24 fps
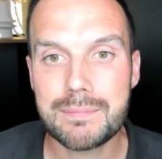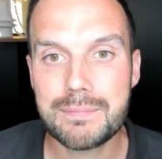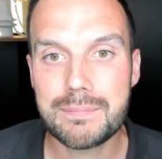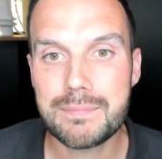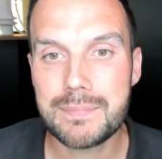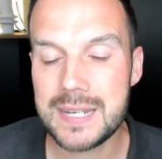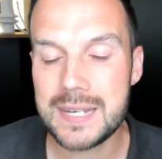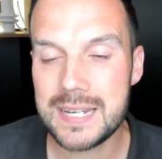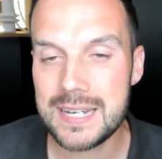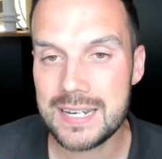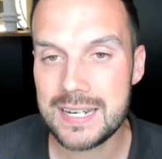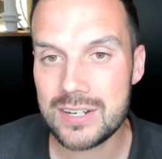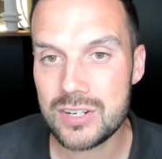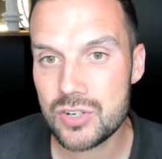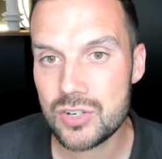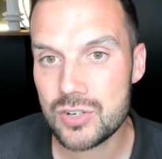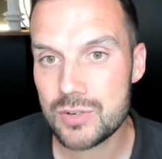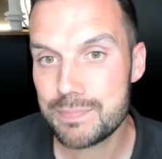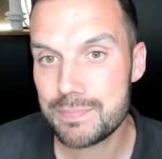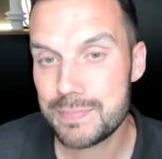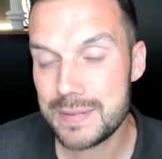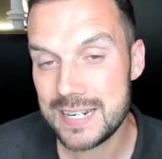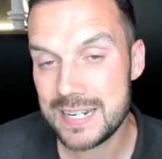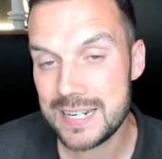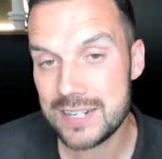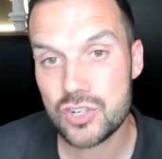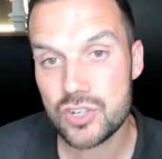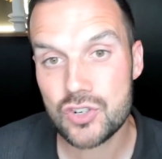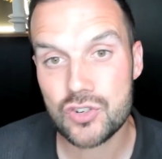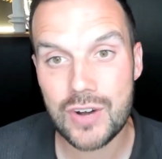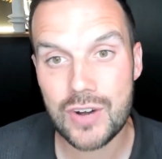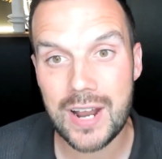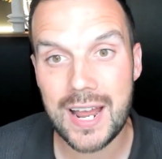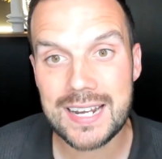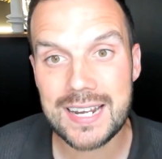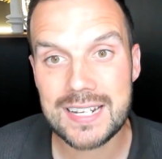be been
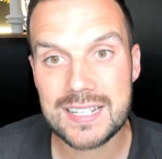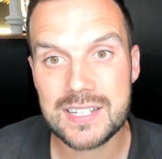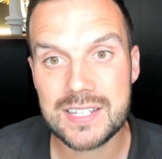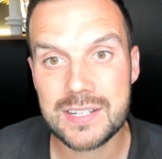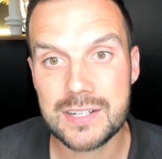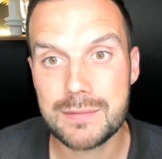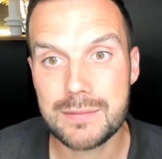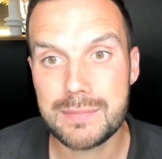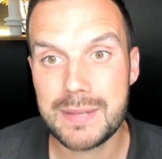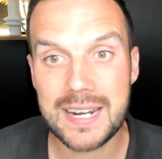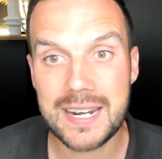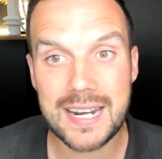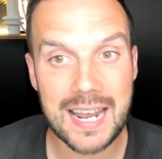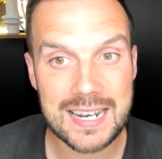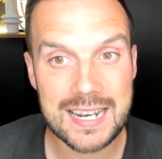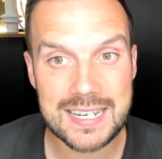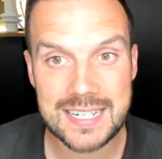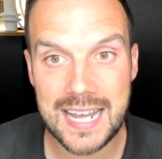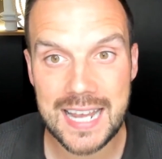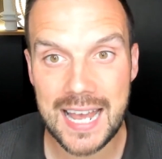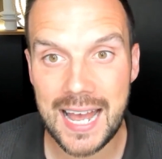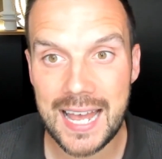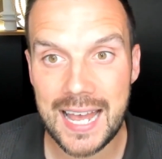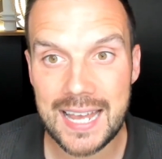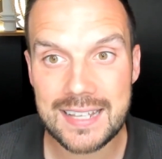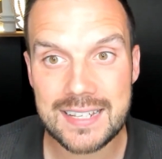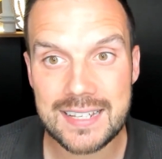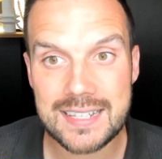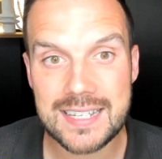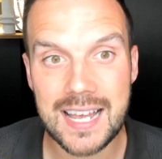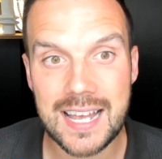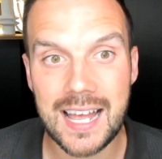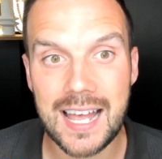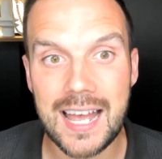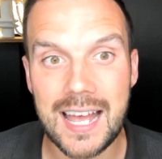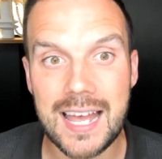trying to be a nice guy at the
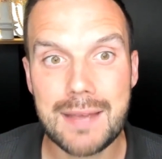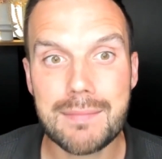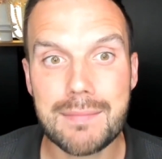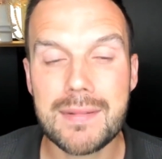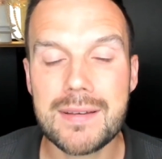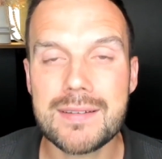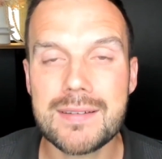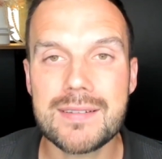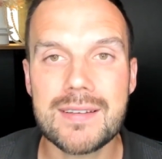time?